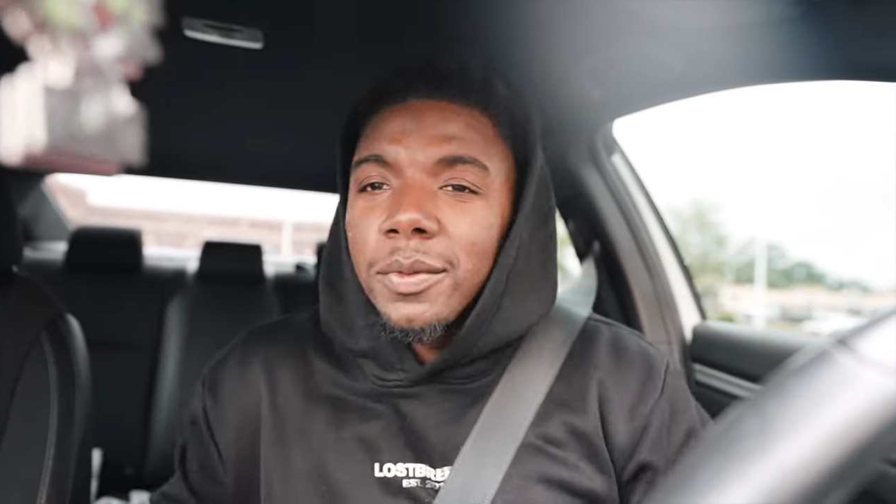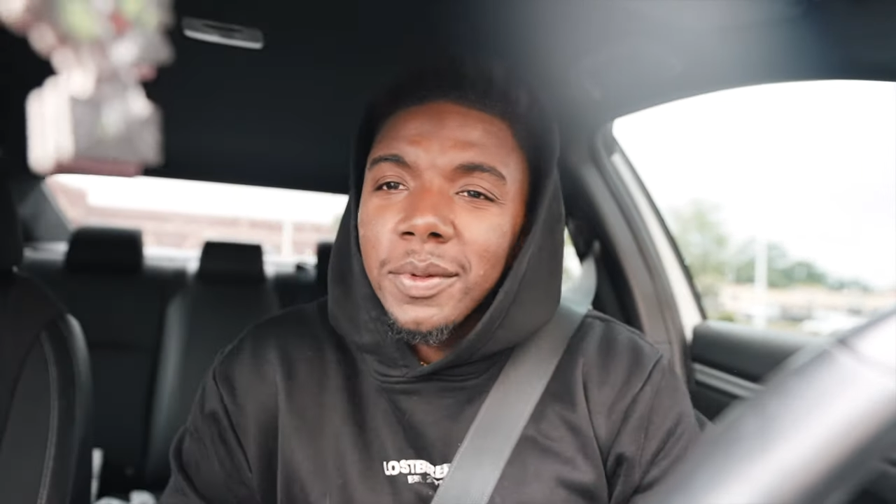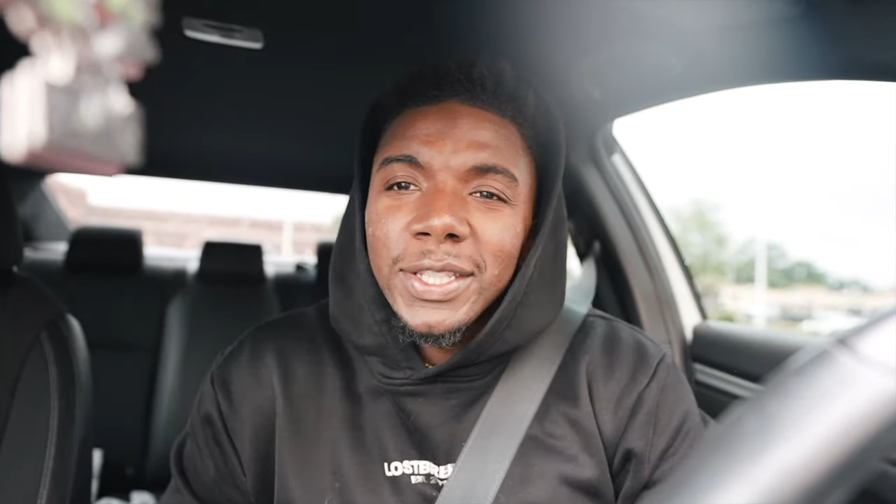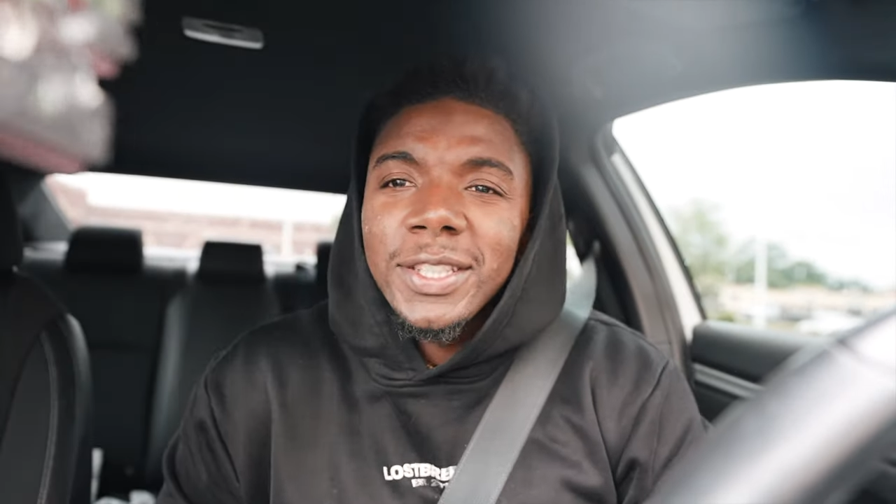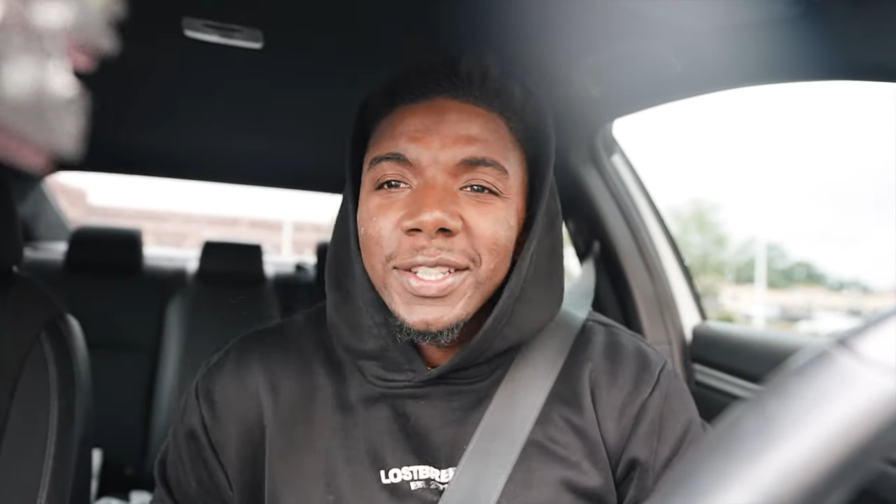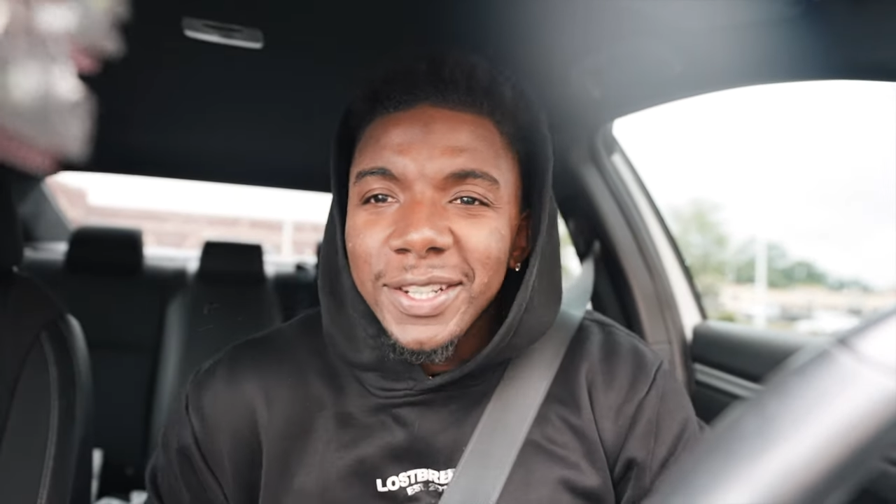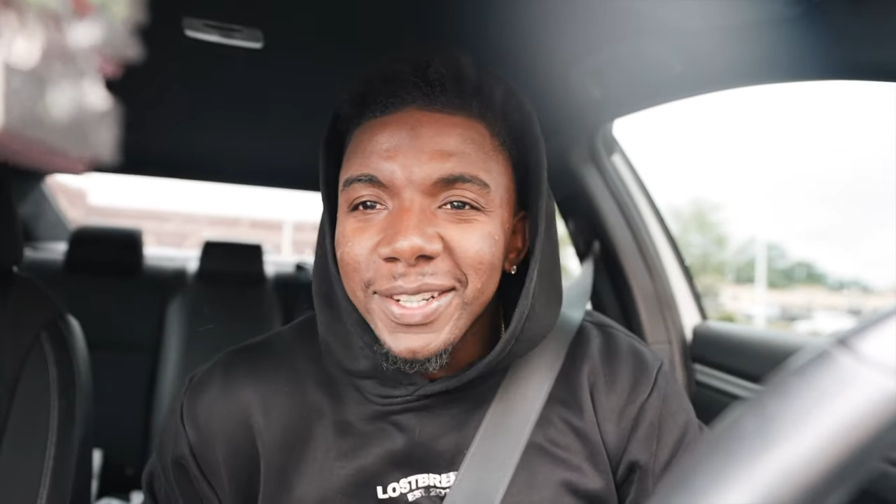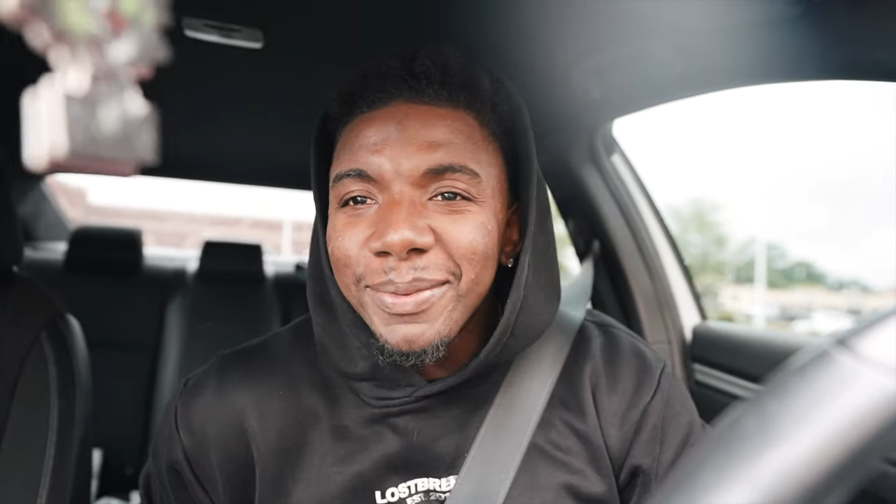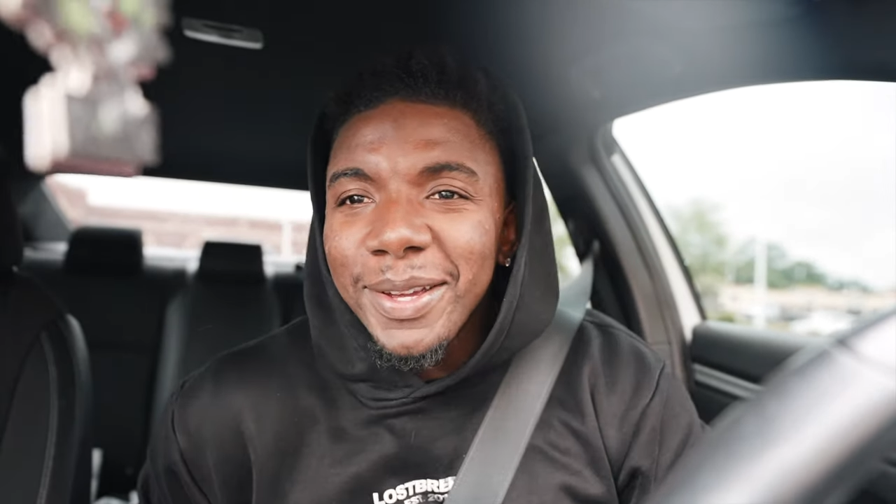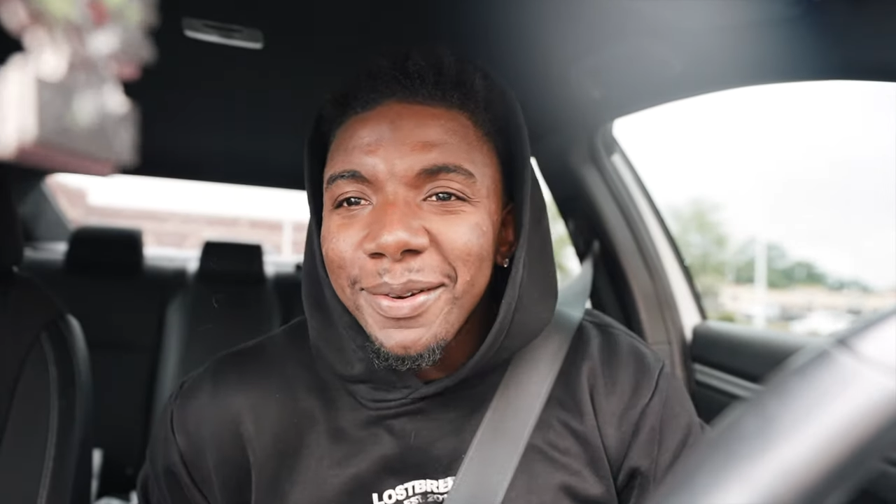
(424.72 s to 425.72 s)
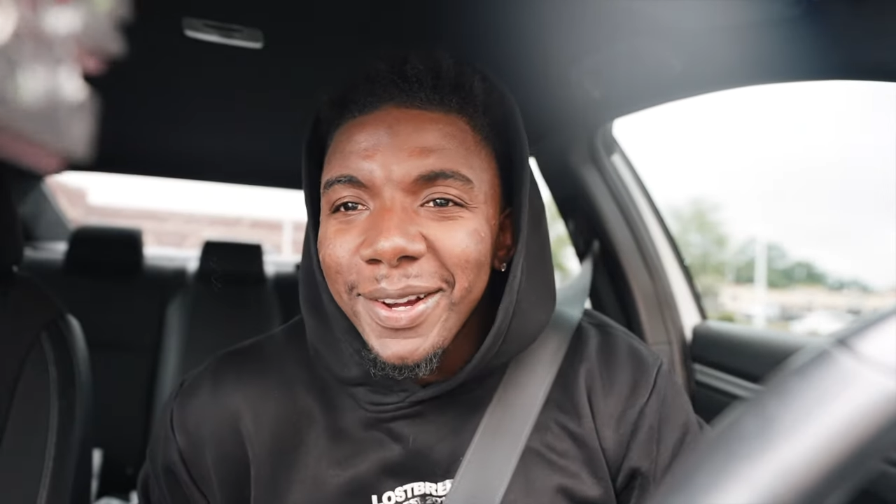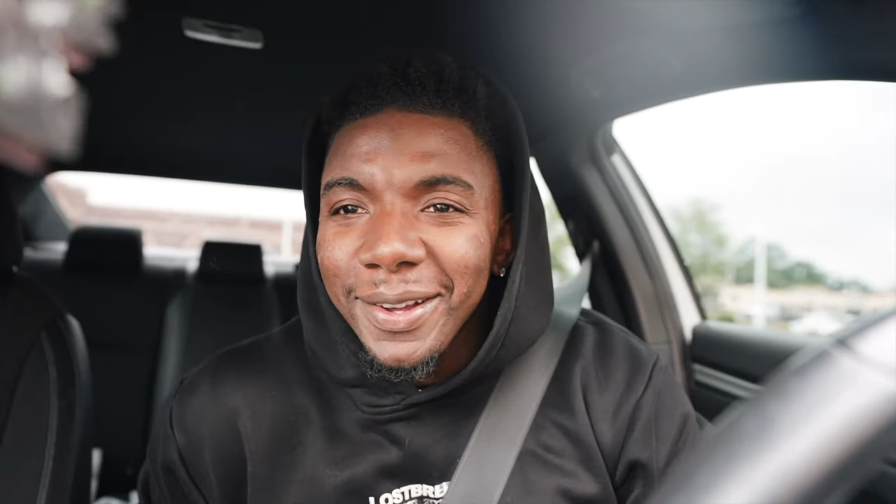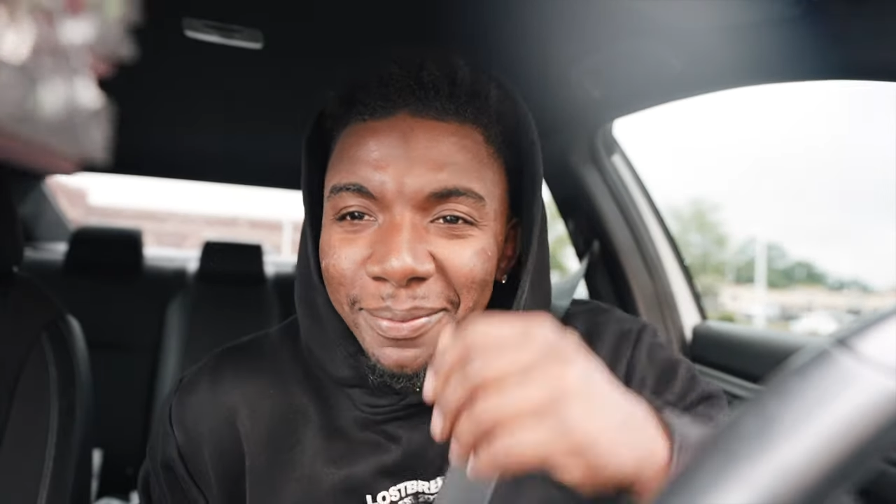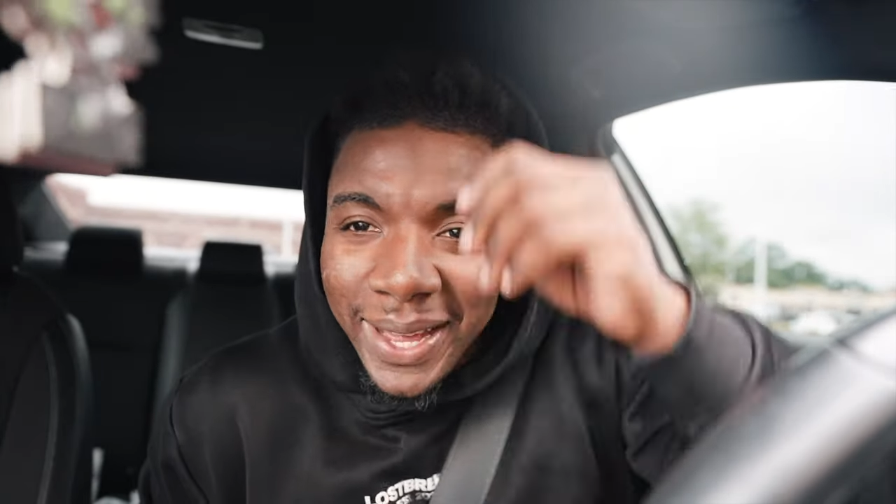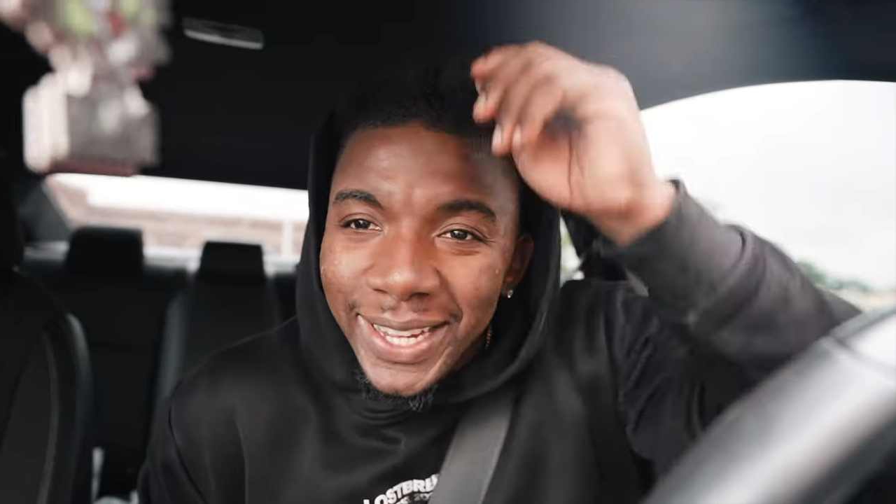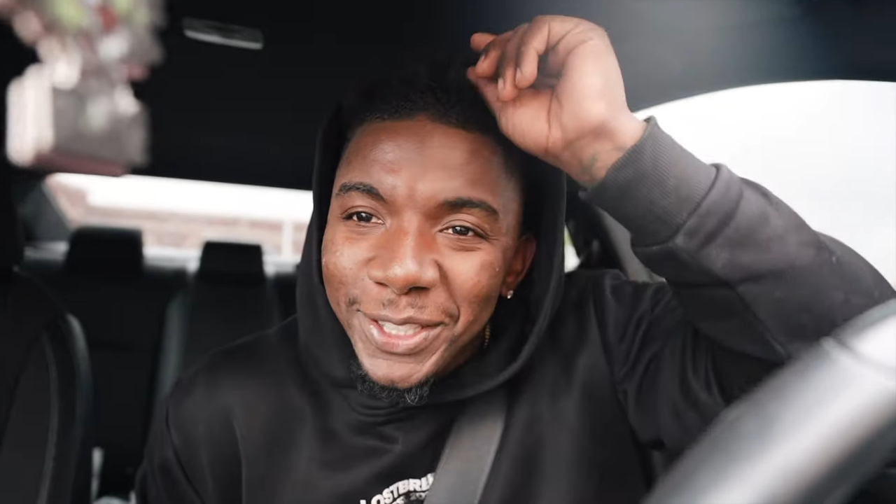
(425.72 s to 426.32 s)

What's good, man? Welcome back